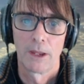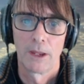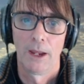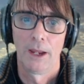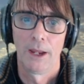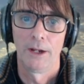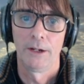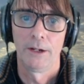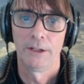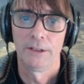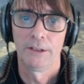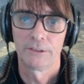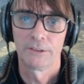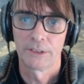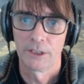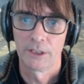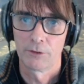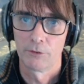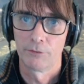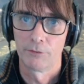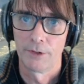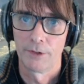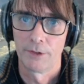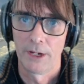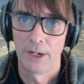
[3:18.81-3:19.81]
And
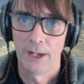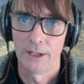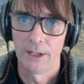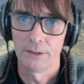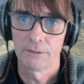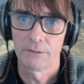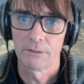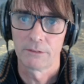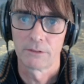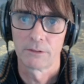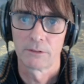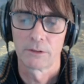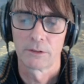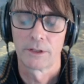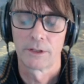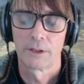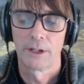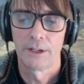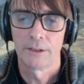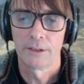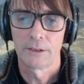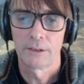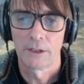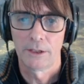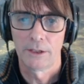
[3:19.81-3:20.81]
instead of an AND
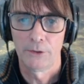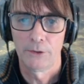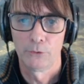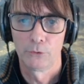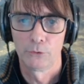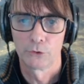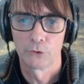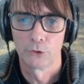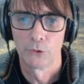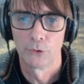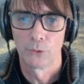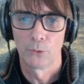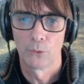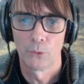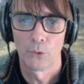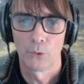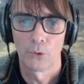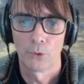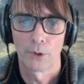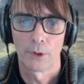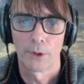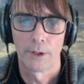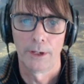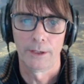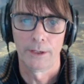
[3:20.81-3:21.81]
gate, I use an
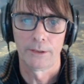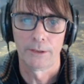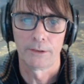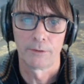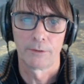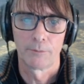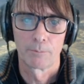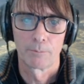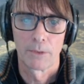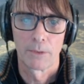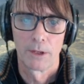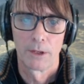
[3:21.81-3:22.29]
OR gate.